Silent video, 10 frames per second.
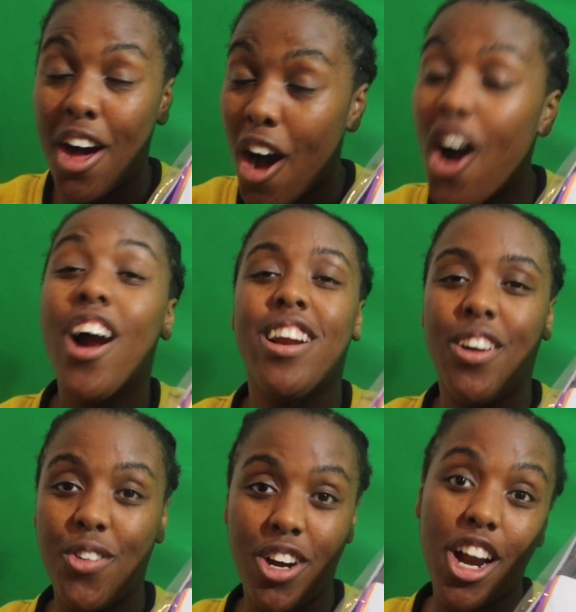hard
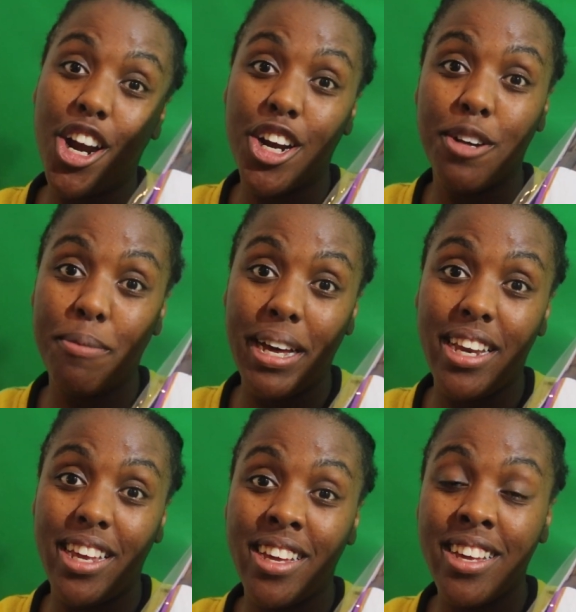earned
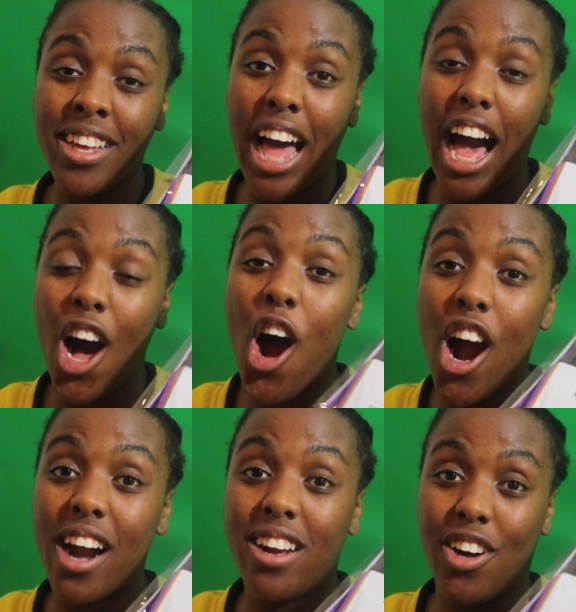money
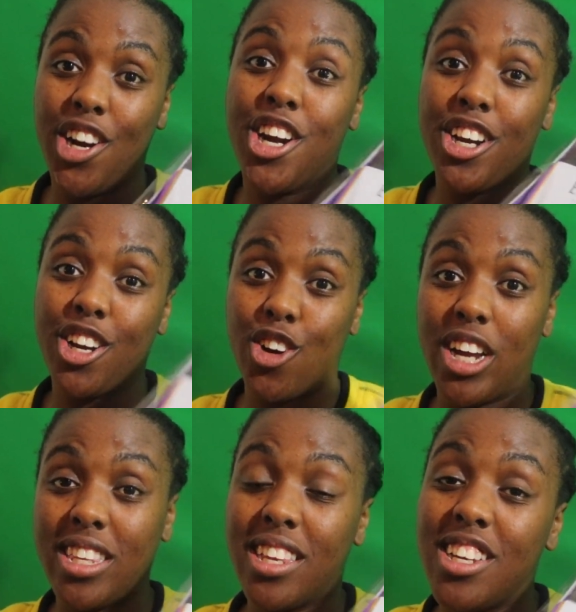hard earned
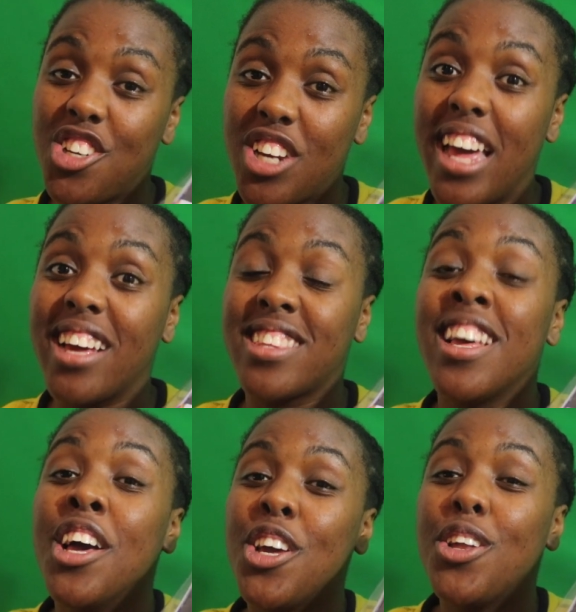Graceland checks